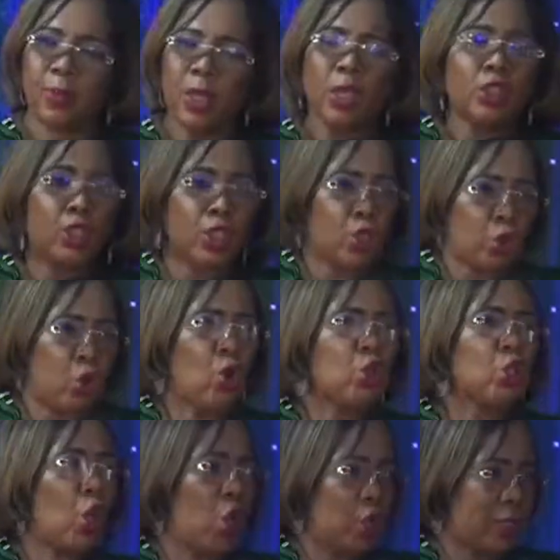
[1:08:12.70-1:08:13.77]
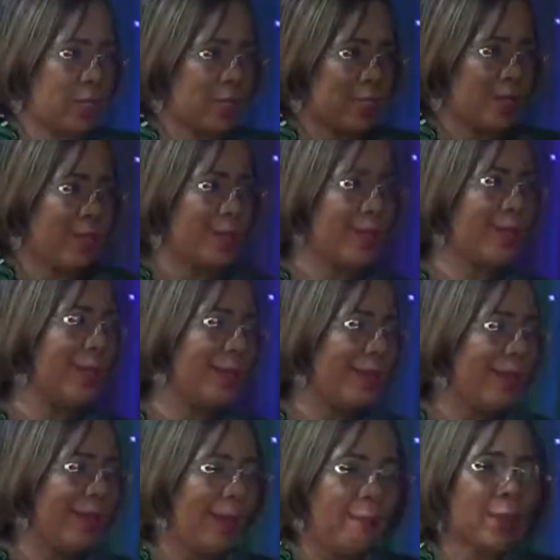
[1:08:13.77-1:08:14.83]
She told us,
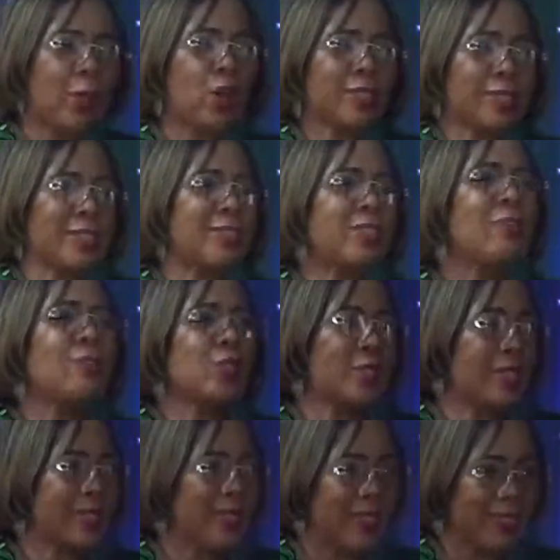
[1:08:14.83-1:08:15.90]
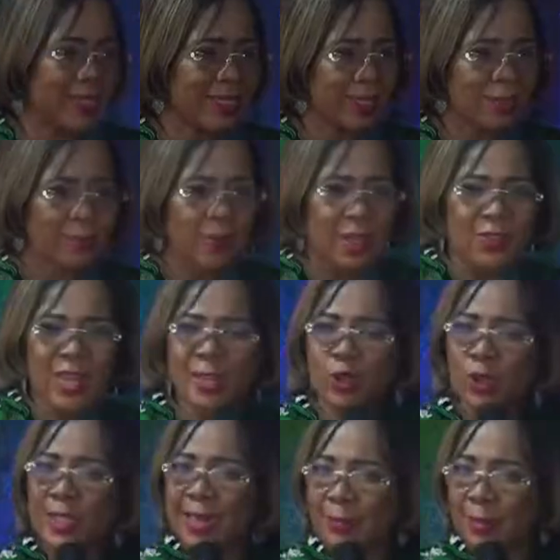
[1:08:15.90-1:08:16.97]
because the scripture says, there's no
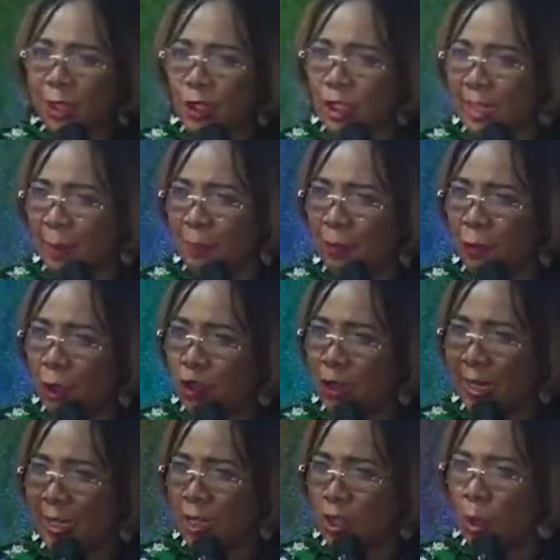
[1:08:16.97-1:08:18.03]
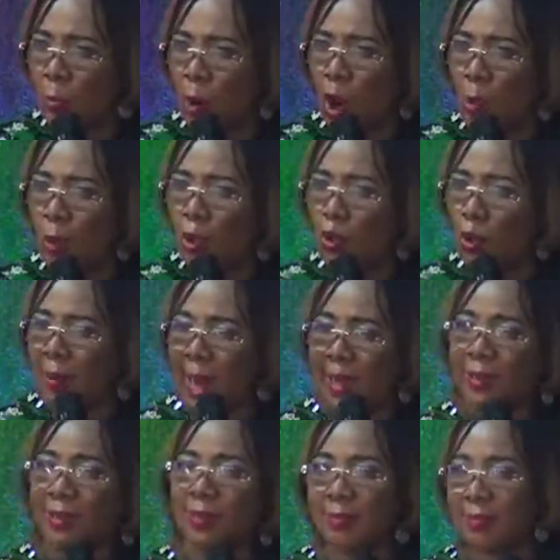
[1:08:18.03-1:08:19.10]
temptation that befalls you that is not but common to man.
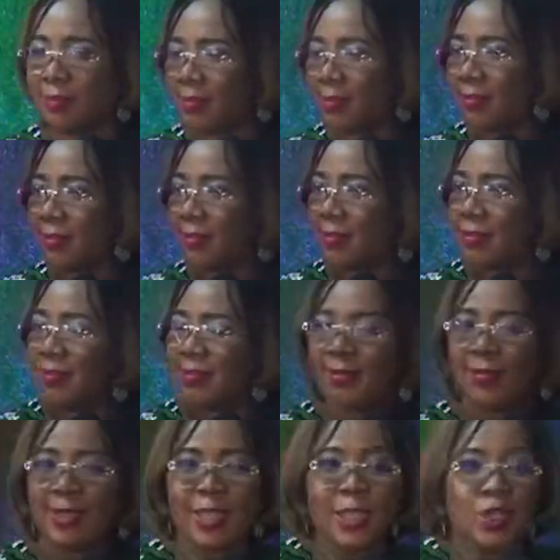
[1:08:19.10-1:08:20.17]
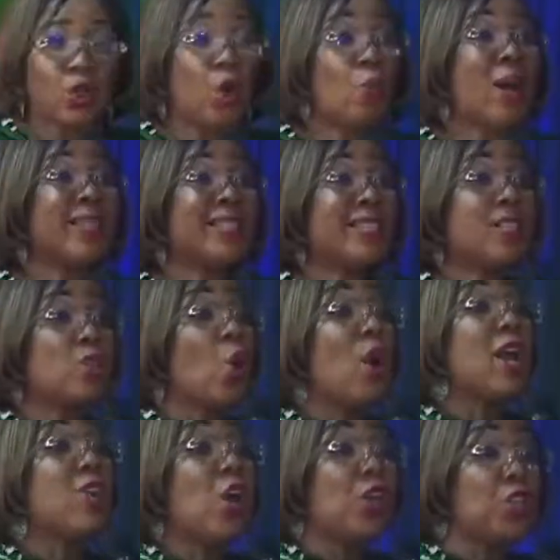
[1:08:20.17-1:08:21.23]
So what is
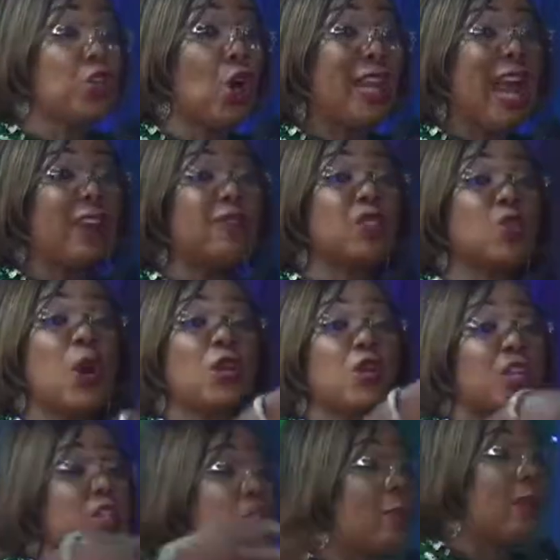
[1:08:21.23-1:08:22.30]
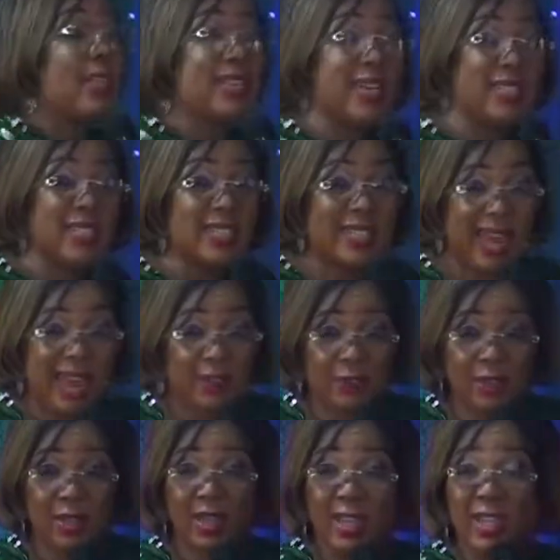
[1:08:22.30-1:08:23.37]
going on in your life is going on in somebody else's life.
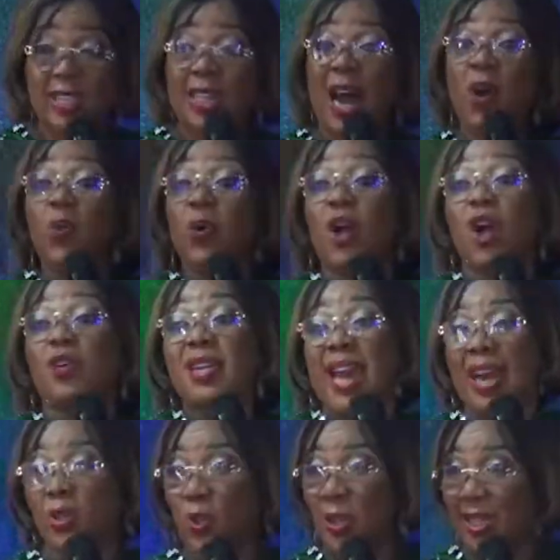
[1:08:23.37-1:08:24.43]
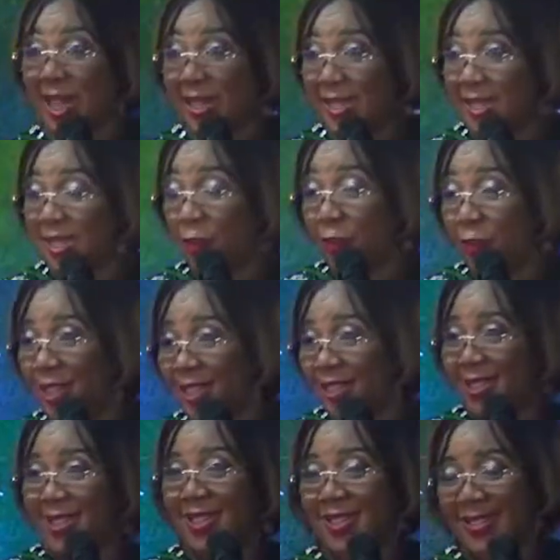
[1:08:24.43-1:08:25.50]
It's how we all react to it that is
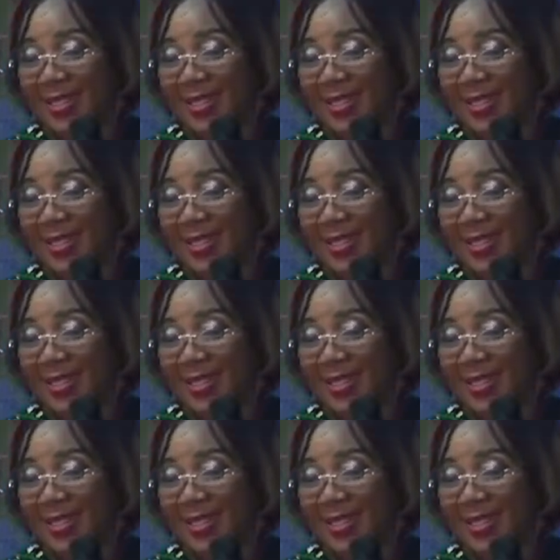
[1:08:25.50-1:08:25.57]
different.